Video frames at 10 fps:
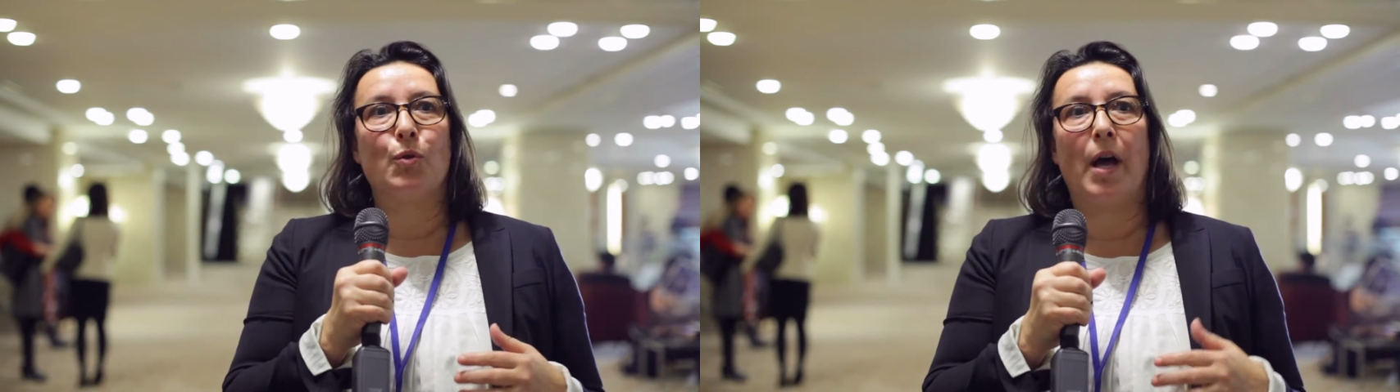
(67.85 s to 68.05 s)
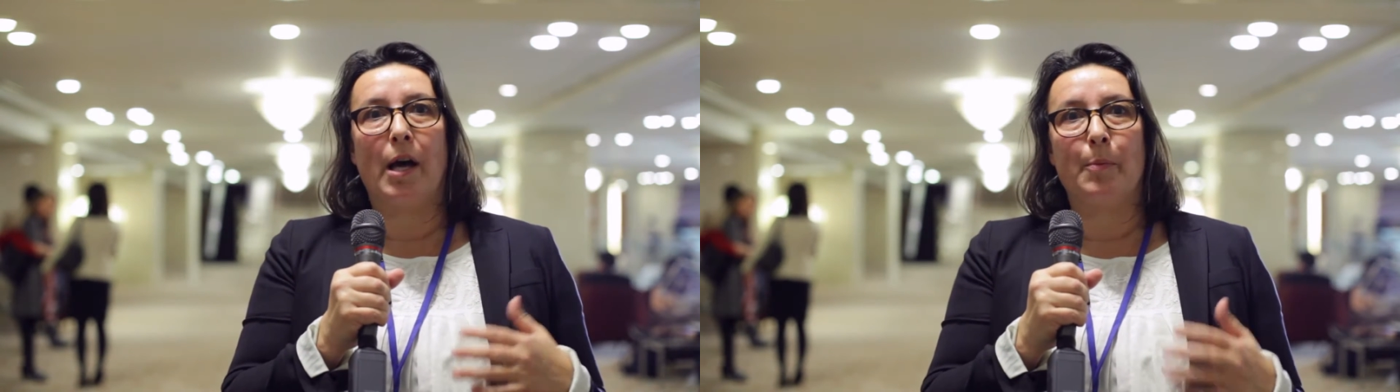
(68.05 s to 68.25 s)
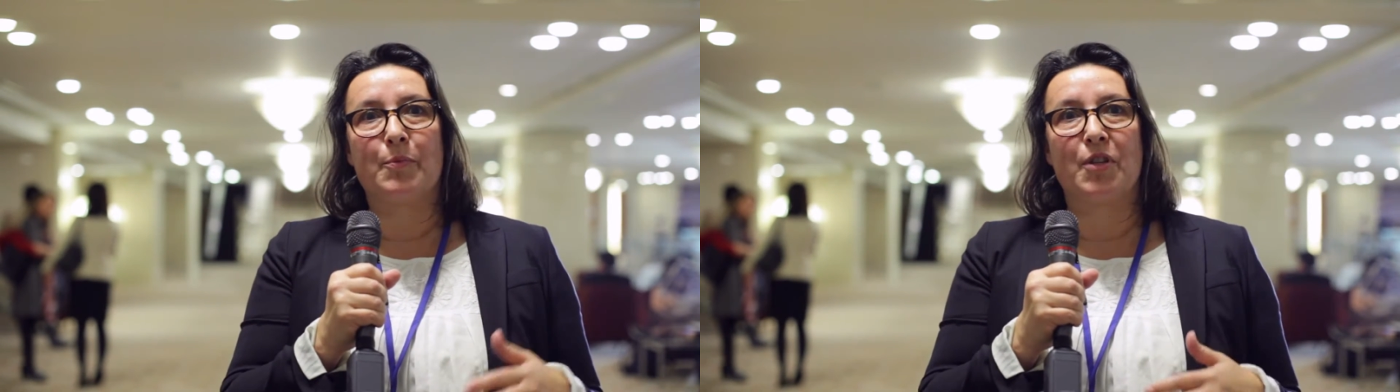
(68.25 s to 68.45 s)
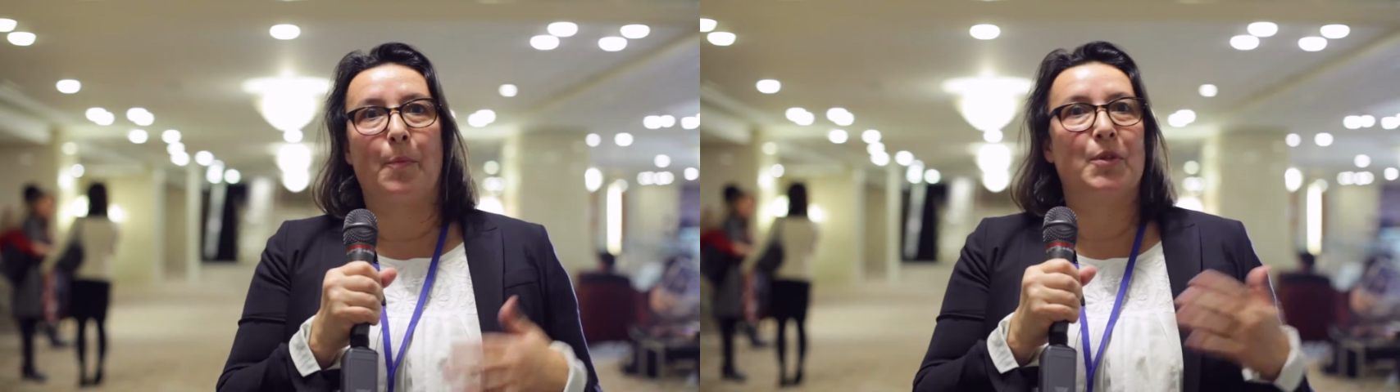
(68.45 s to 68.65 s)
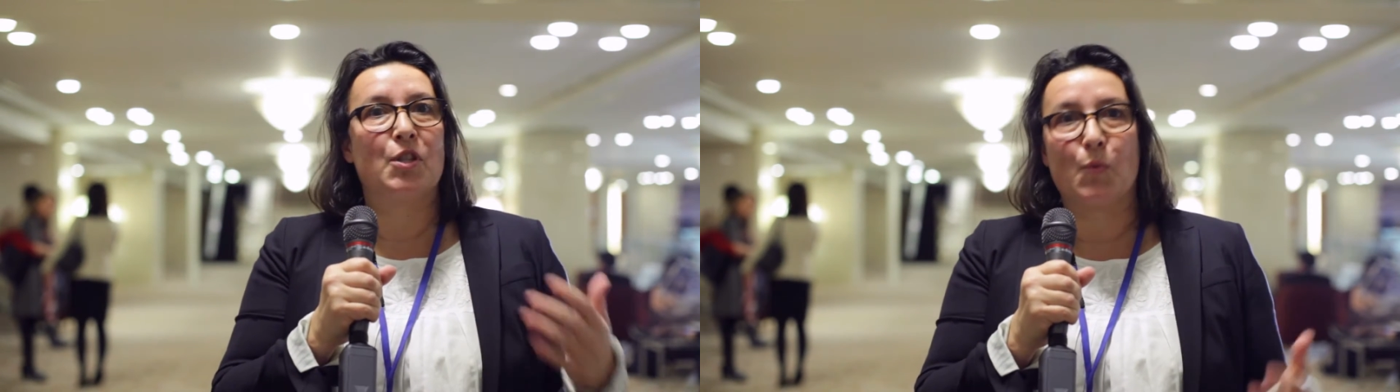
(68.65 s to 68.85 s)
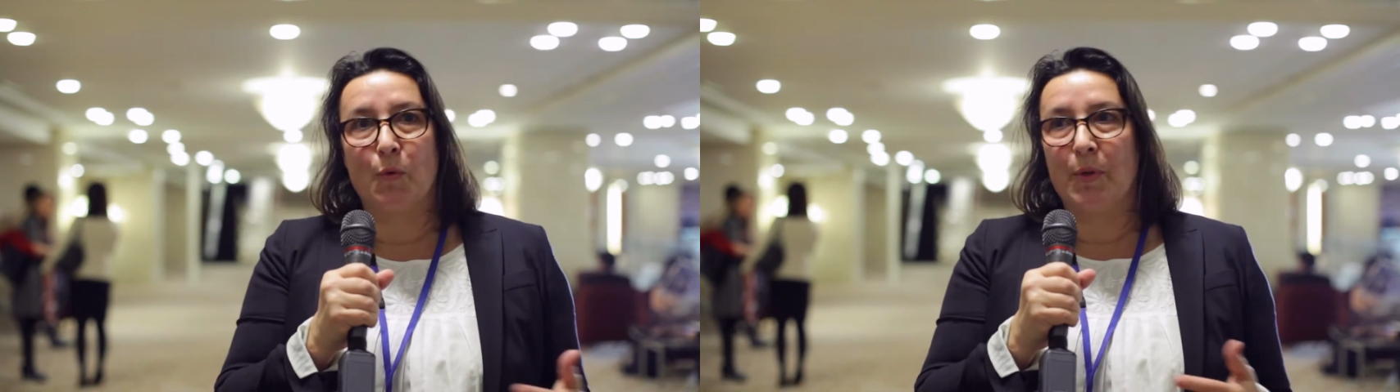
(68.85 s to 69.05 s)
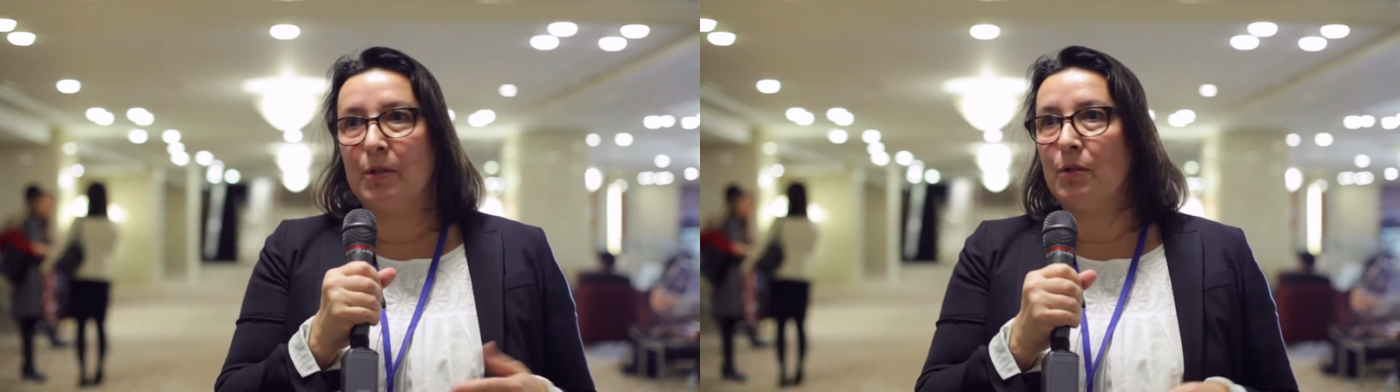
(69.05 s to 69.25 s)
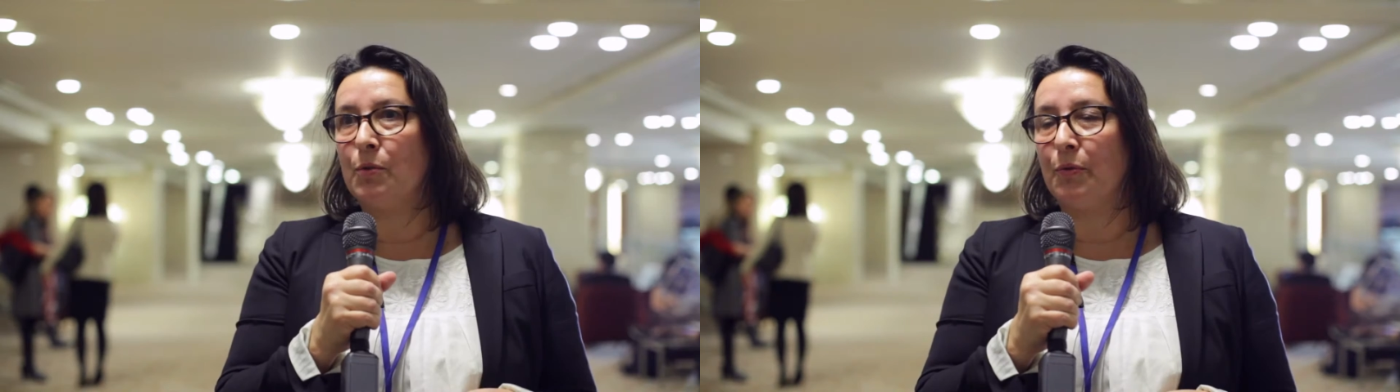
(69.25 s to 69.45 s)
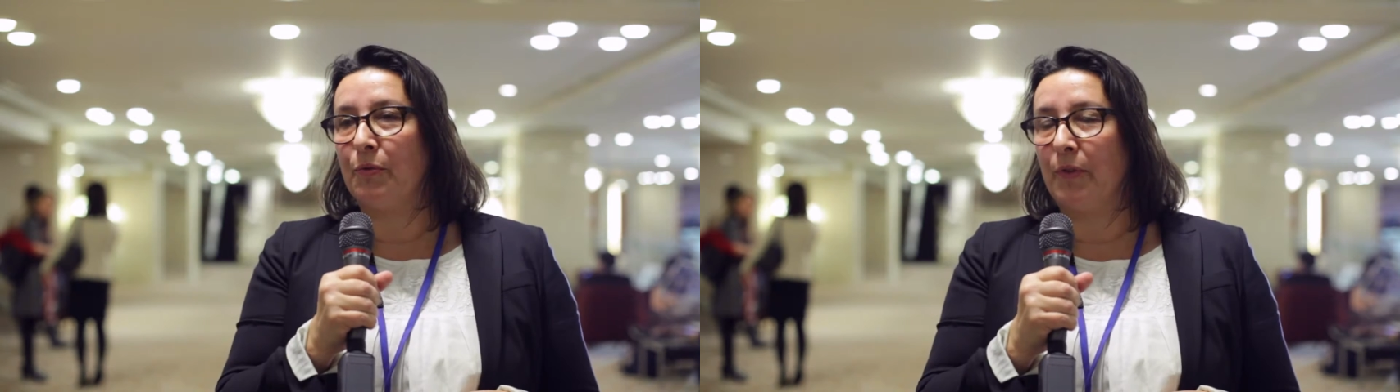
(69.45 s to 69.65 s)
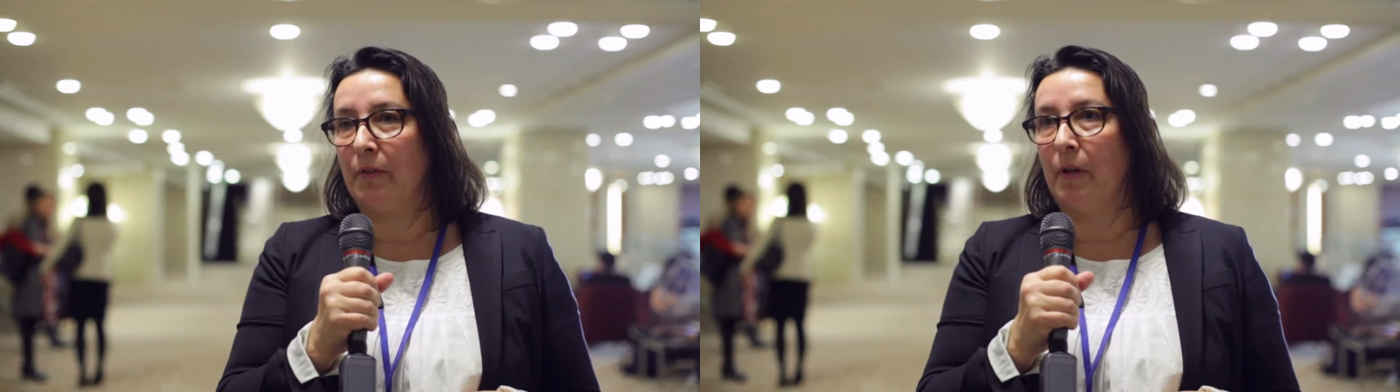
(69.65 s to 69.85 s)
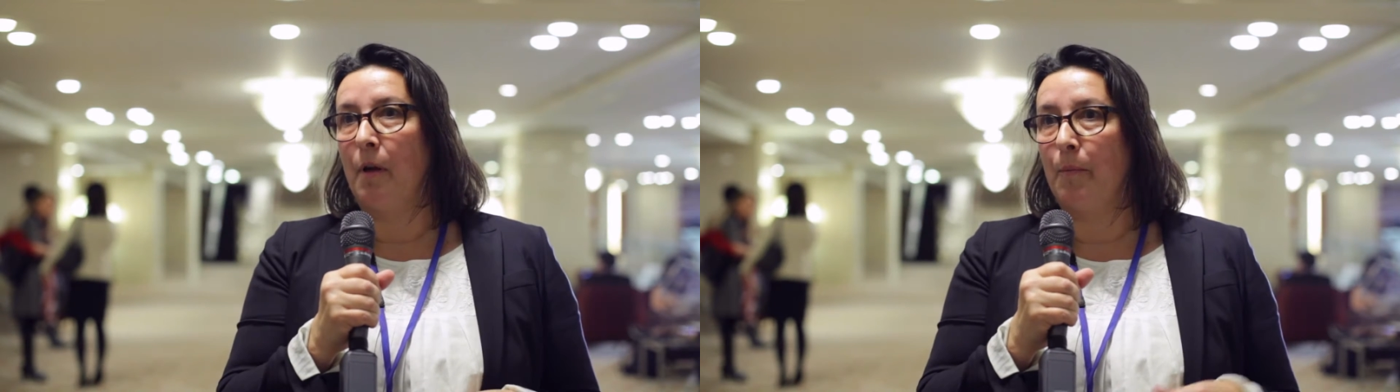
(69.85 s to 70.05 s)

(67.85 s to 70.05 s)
to help Japanese women to feel